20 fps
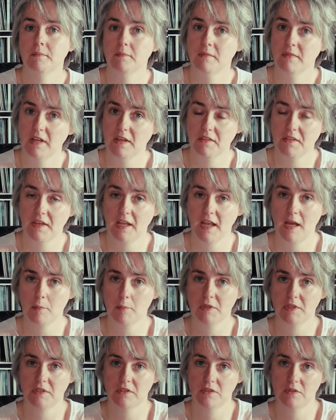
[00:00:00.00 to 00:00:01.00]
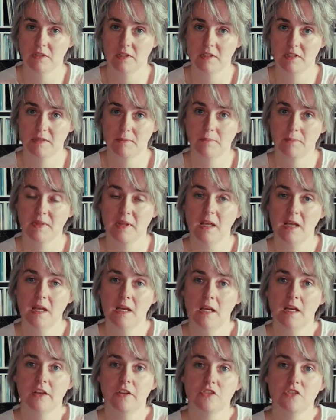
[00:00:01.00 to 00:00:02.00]
Nothing happened to it.
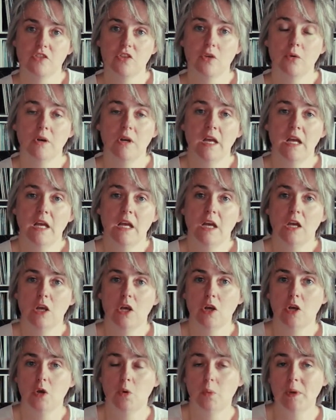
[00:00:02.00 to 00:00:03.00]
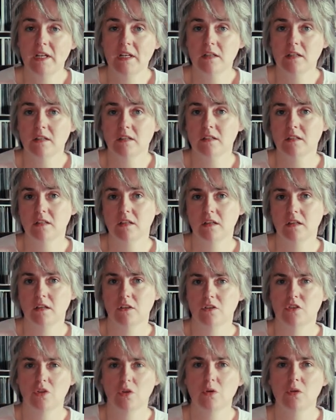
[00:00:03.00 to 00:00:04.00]
So Quinton
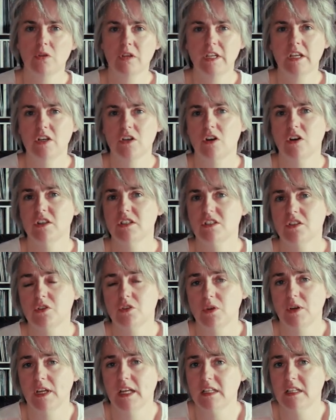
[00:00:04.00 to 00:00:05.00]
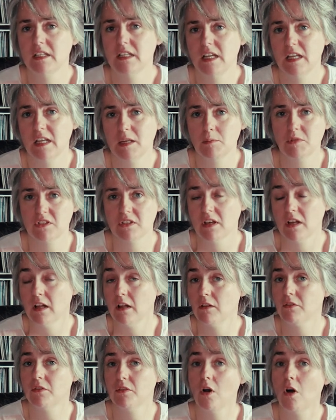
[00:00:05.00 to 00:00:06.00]
totally concentrated
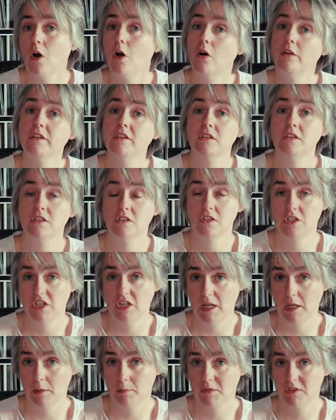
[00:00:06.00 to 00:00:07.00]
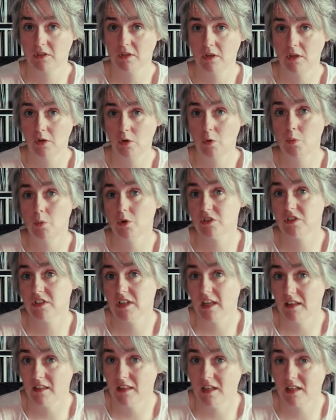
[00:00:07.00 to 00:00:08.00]
himself on James, who was
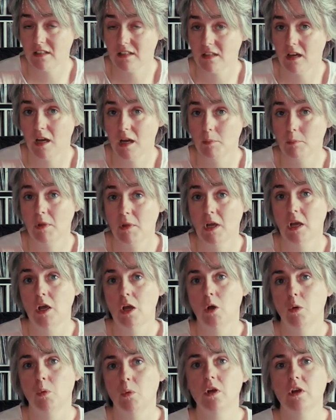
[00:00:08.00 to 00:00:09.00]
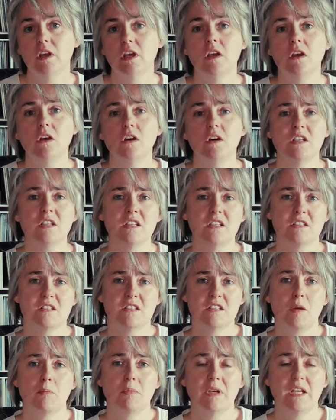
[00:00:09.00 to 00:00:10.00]
at that time working on an
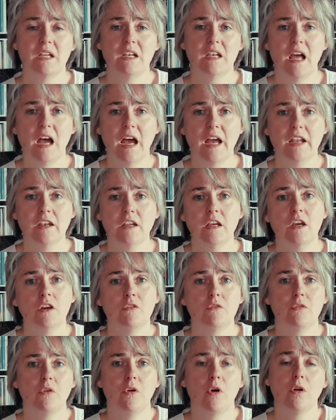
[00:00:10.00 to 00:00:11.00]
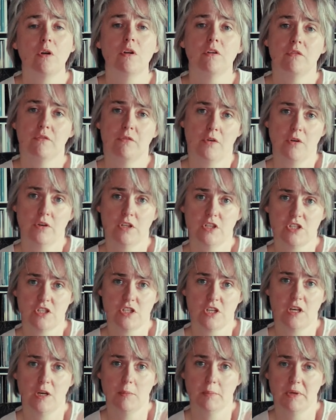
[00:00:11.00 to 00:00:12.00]
assembly line for a
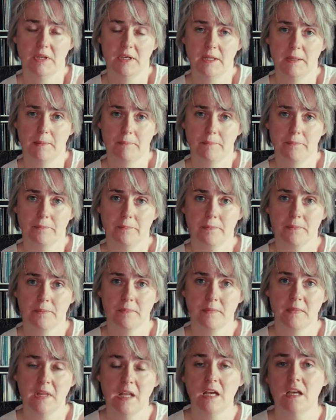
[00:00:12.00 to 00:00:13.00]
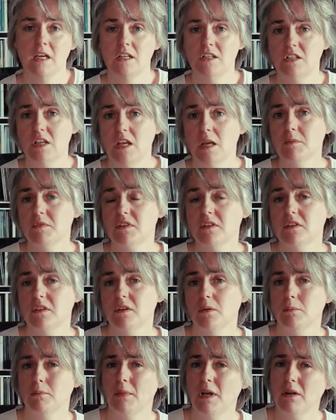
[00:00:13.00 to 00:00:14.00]
furniture company. James
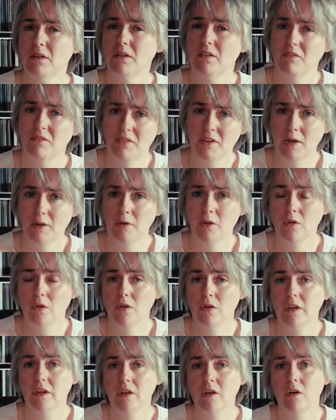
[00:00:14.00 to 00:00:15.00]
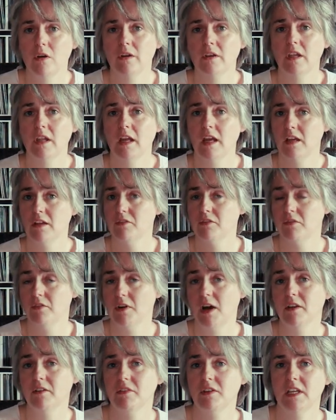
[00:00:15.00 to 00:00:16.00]
married very early on, had
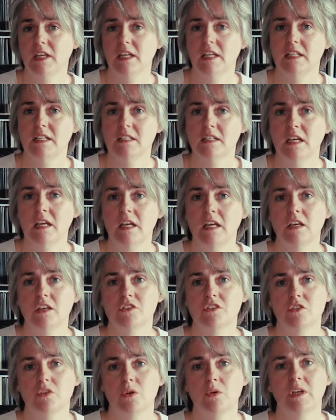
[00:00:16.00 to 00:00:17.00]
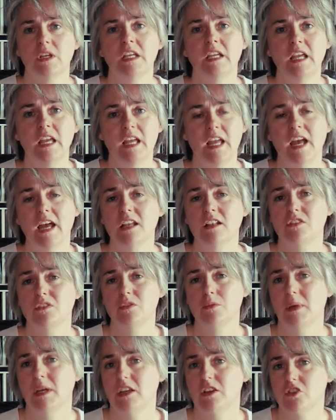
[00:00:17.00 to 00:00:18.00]
5 kids, so he had
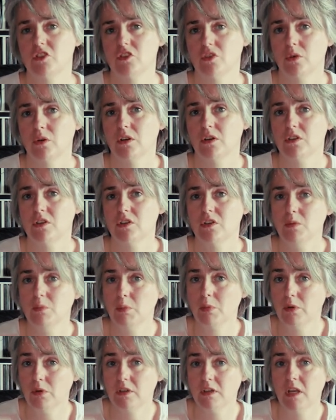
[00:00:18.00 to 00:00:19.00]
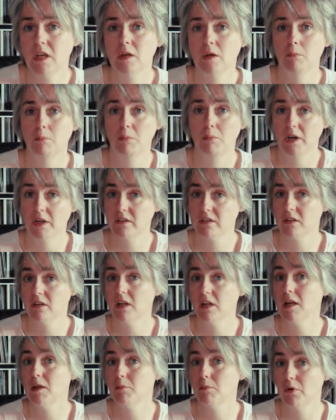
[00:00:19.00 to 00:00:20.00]
to make sure to put
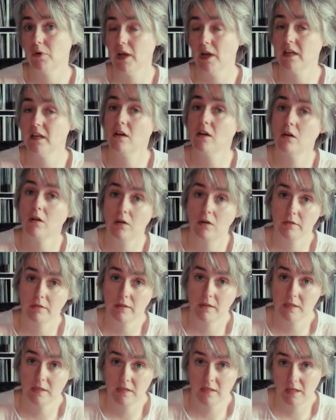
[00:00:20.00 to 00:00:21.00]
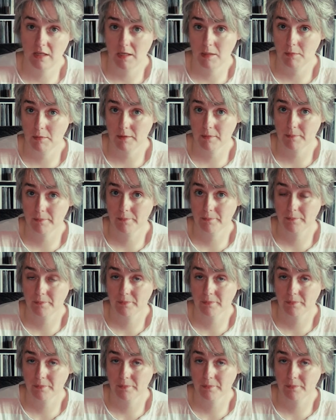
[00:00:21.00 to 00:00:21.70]
butter and bread on the table.